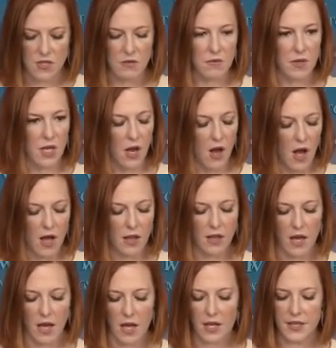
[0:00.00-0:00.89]
And we call
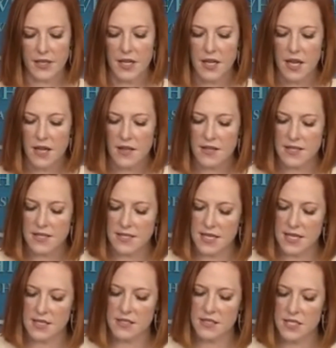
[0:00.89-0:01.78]
on the
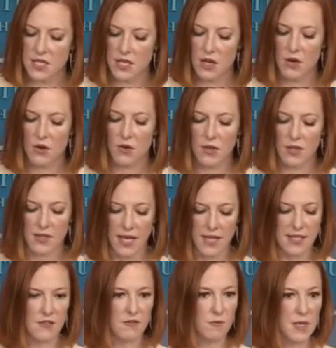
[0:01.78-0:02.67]
CSTO
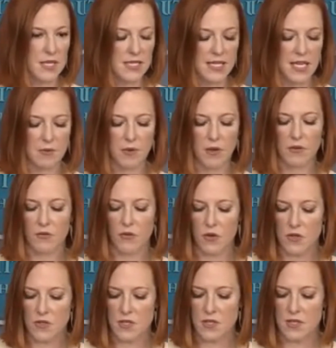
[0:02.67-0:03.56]
collective peacekeeping
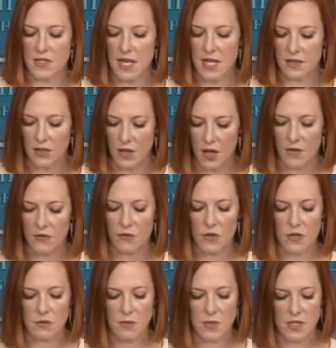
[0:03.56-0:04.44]
forces and law
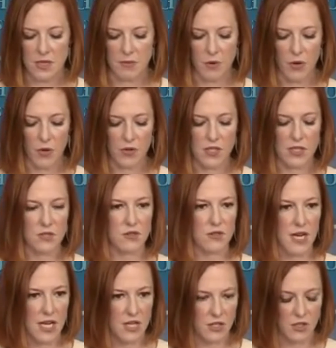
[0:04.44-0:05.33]
enforcement to uphold
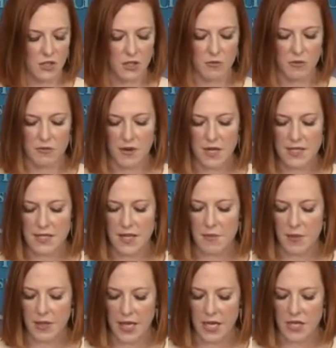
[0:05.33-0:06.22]
international human rights
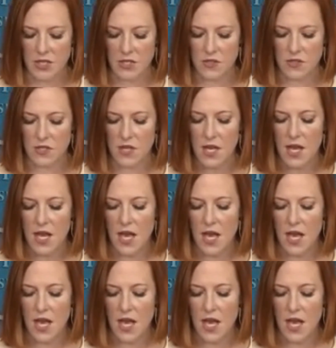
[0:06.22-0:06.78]
obligations